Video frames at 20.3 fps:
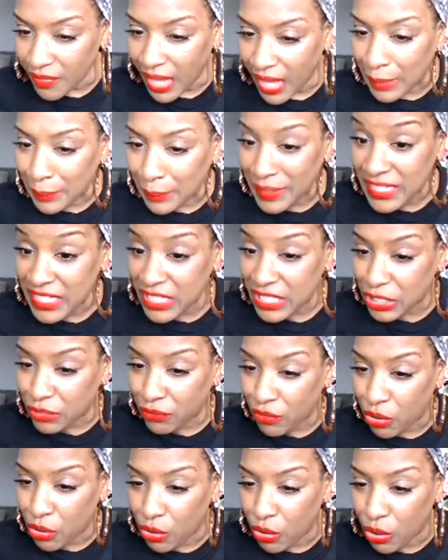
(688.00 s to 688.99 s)
Let me just
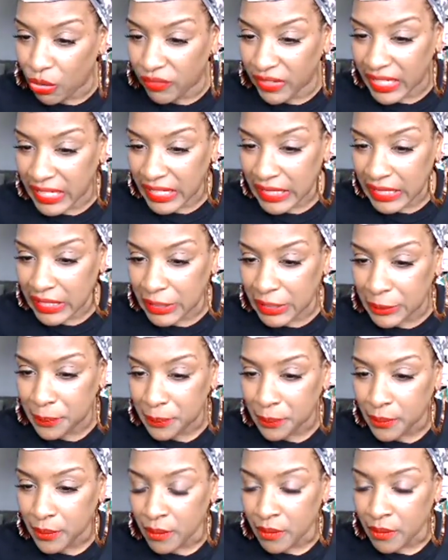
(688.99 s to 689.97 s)
scroll over
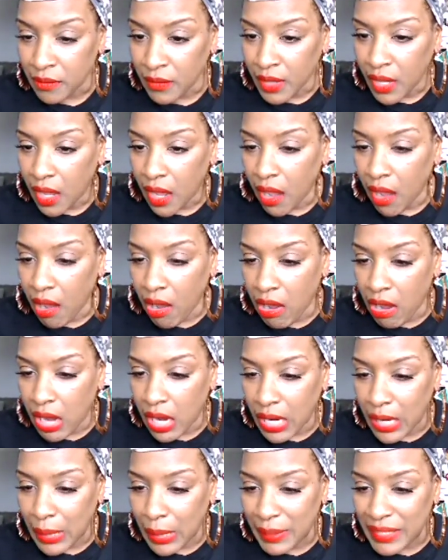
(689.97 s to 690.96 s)
here.
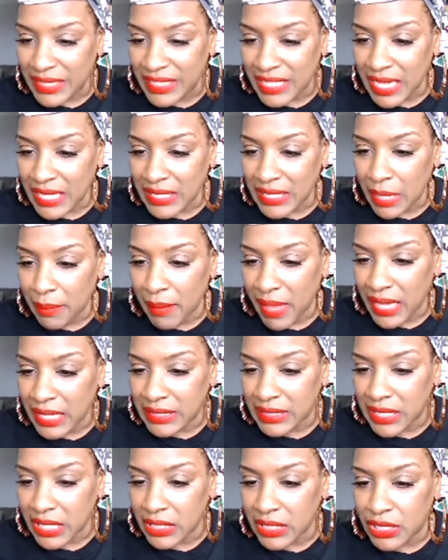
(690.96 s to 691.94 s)
Does it make
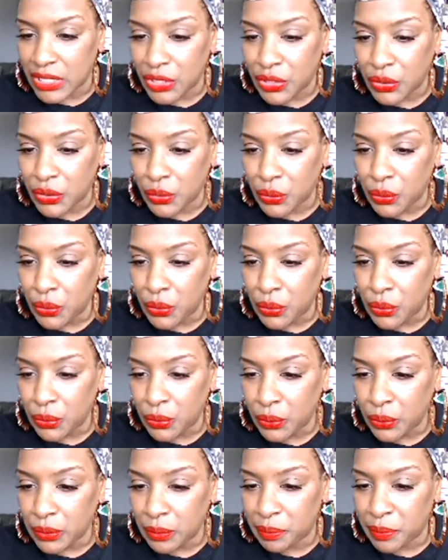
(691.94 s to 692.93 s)
sense
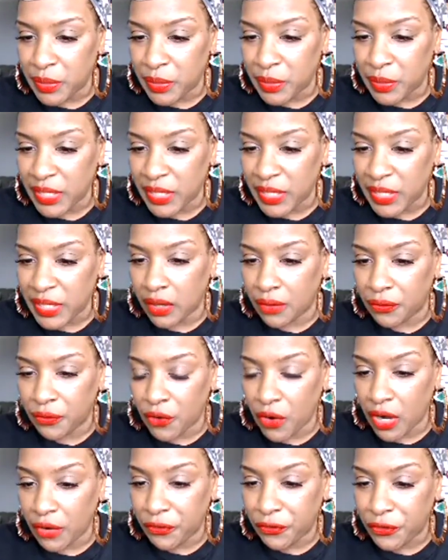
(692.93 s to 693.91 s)
to pitch
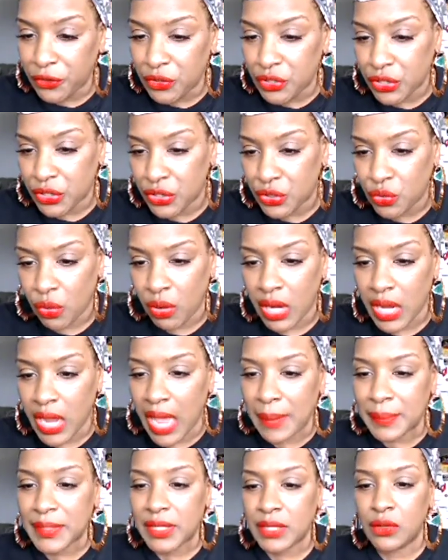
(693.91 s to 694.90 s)
for a future story?
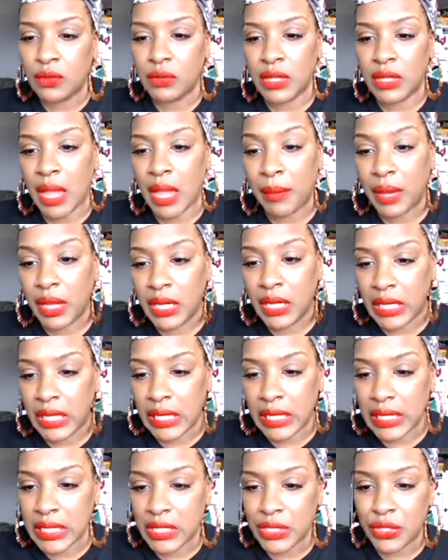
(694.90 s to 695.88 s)
Absolutely. I'm going to
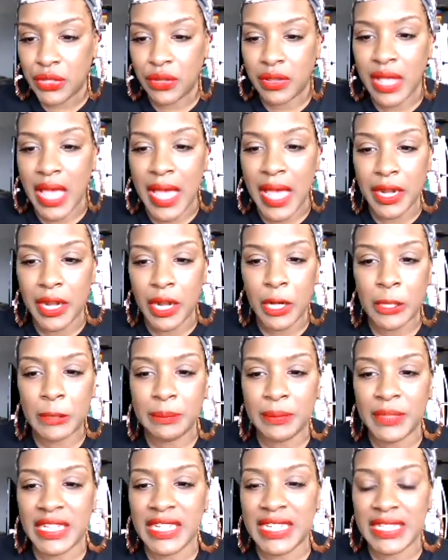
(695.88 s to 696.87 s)
get into that
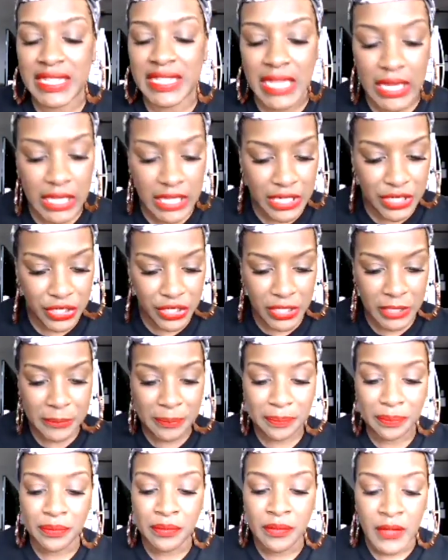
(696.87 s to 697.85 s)
in a second,
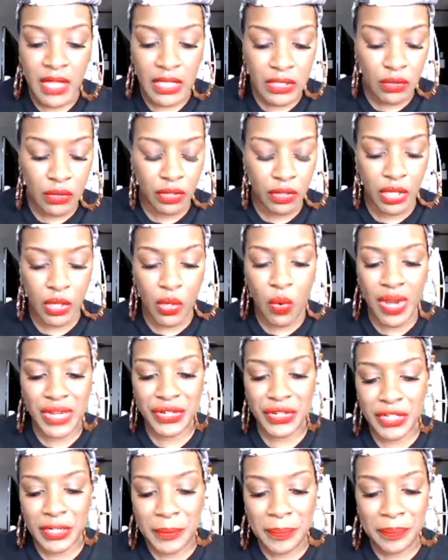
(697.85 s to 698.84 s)
Jean. So good
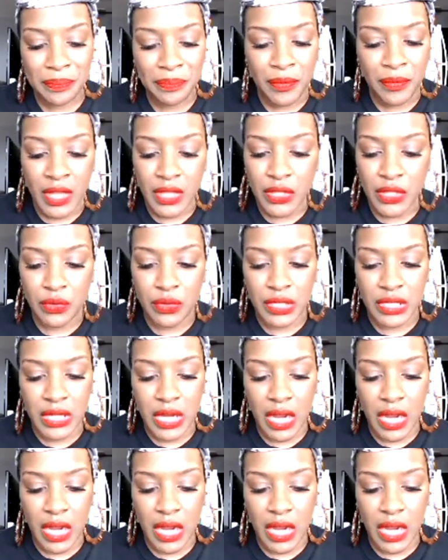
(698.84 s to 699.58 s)
question. So